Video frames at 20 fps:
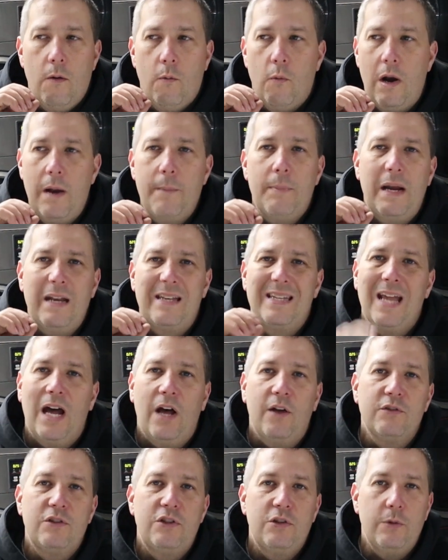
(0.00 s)
what anybody
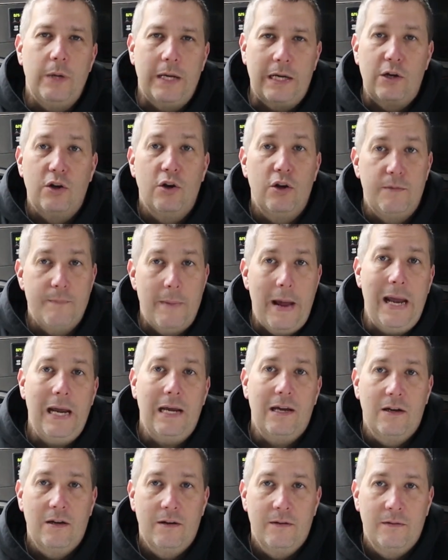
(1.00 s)
tells you it could
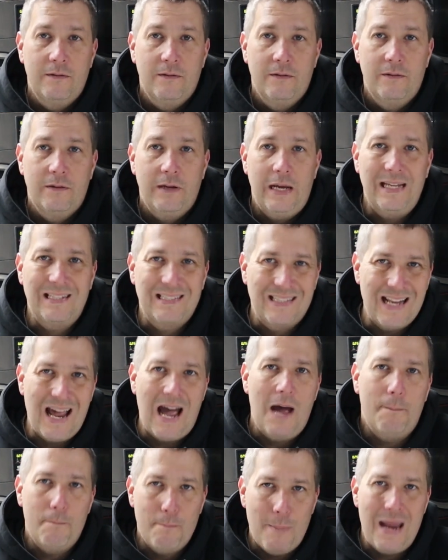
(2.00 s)
make. It's
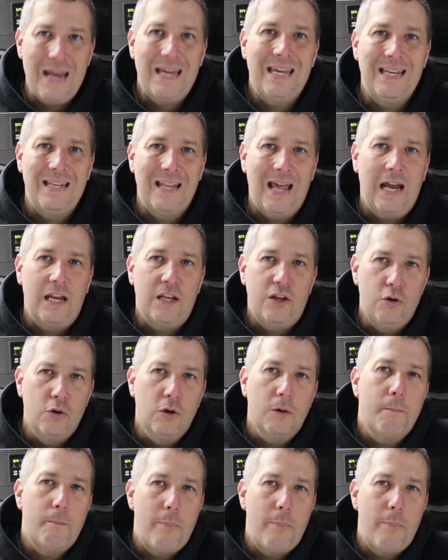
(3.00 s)
not making that. You're